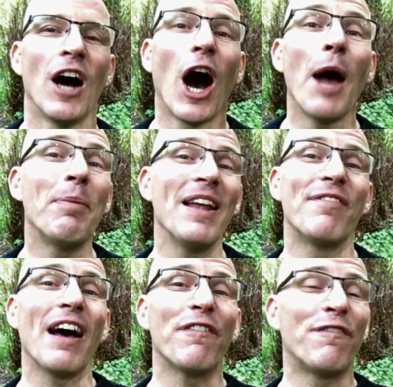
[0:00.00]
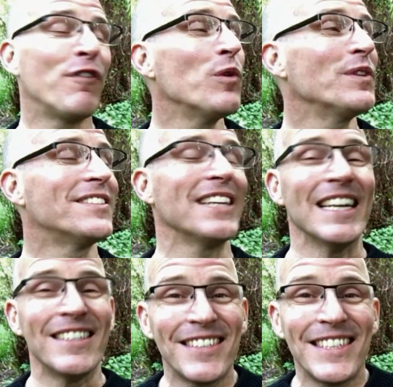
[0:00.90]
I believe that fullness
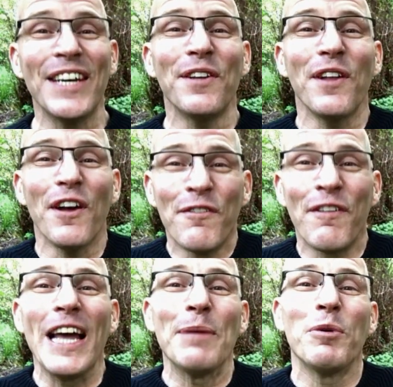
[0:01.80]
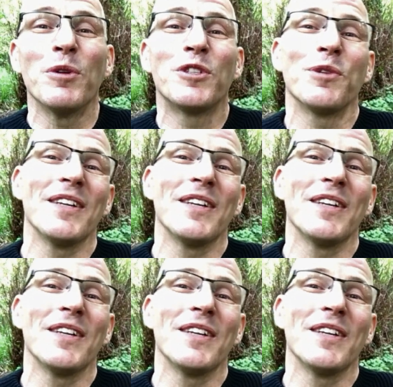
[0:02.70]
is still available to